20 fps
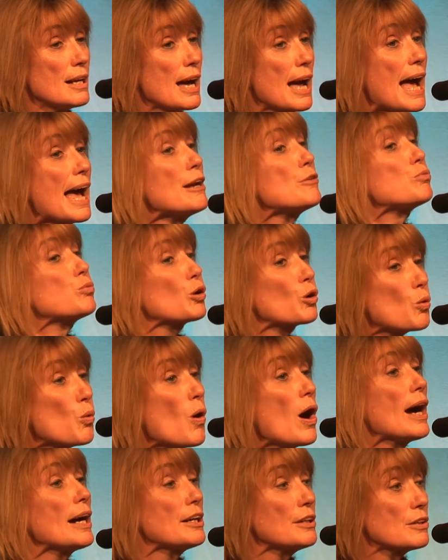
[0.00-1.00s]
and
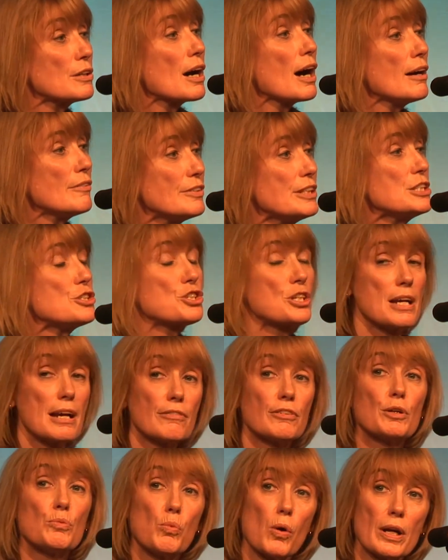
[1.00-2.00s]
required of each and
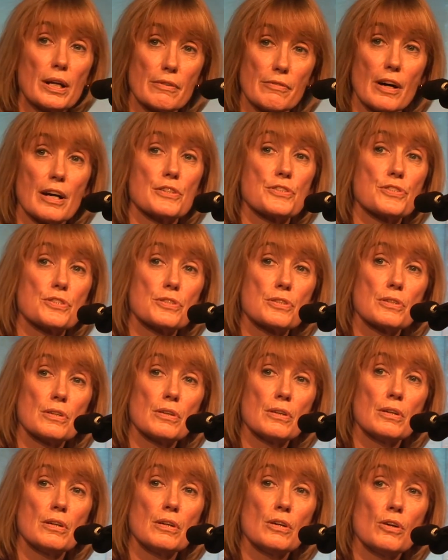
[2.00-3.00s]
every one of us
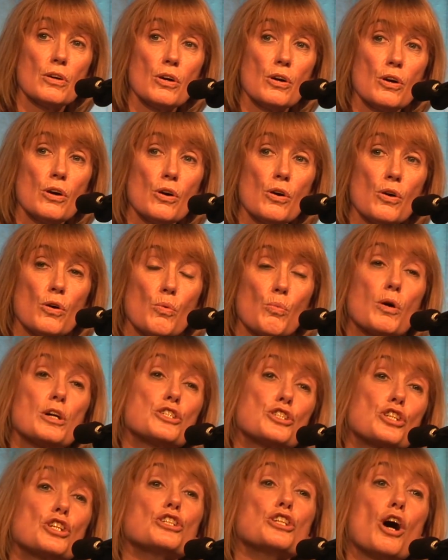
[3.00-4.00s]

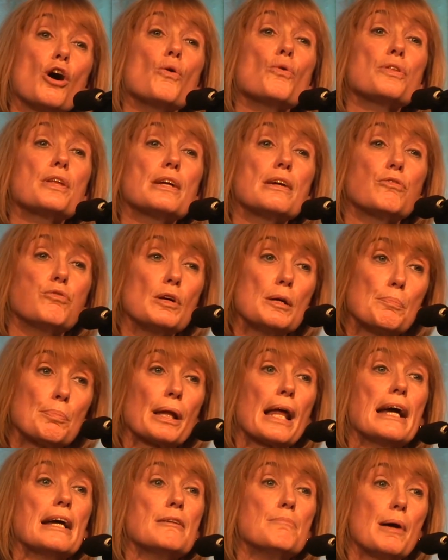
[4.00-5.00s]
was to know that if we
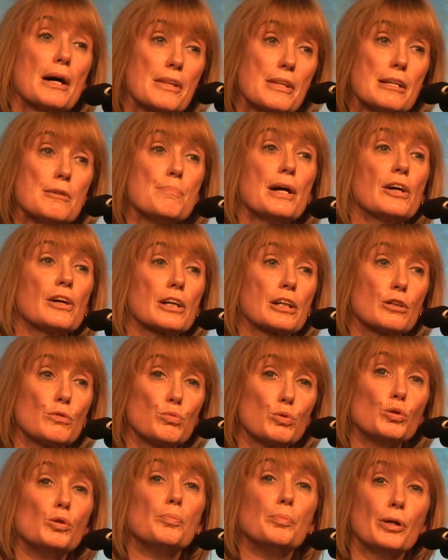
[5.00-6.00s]
played by the American
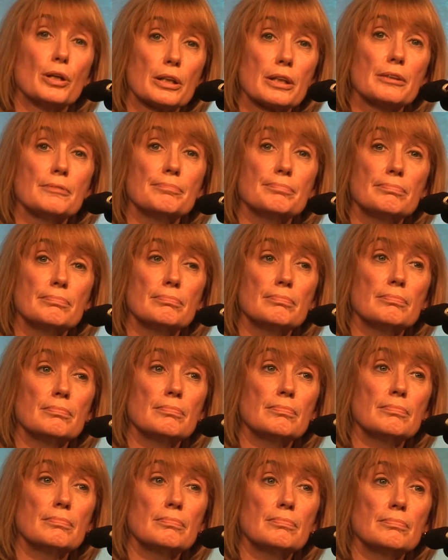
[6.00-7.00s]
rule book,
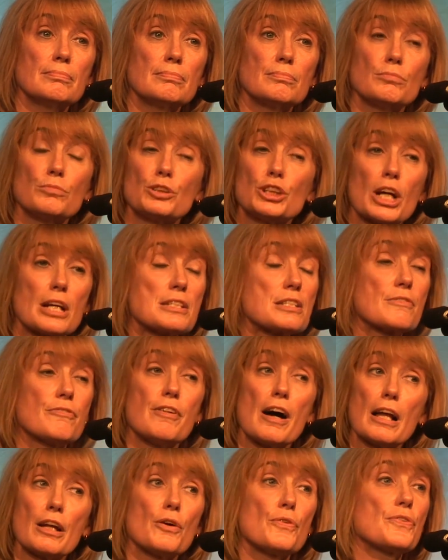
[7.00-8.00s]
just
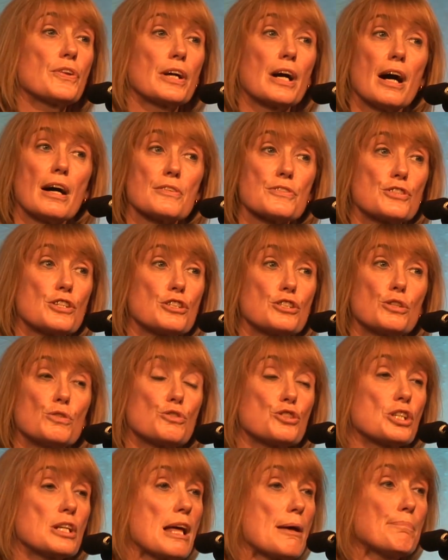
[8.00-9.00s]
followed the
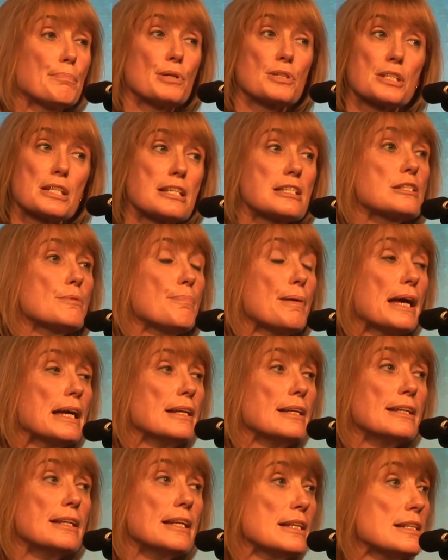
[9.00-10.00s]
Constitution and
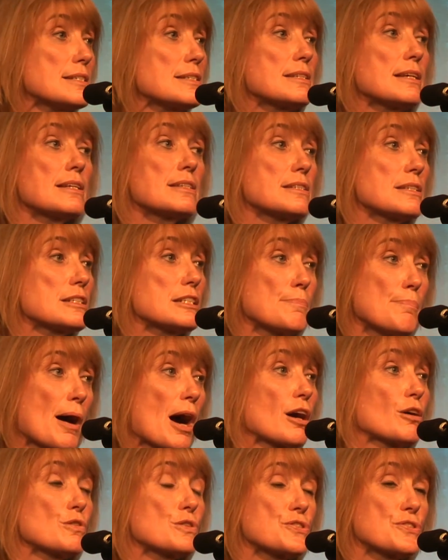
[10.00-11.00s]
participated in a citizen
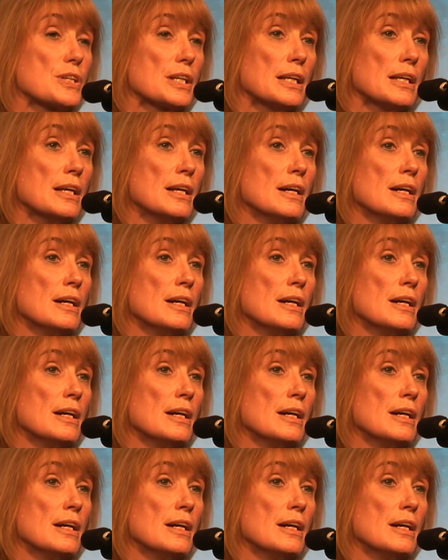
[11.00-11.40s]
democracy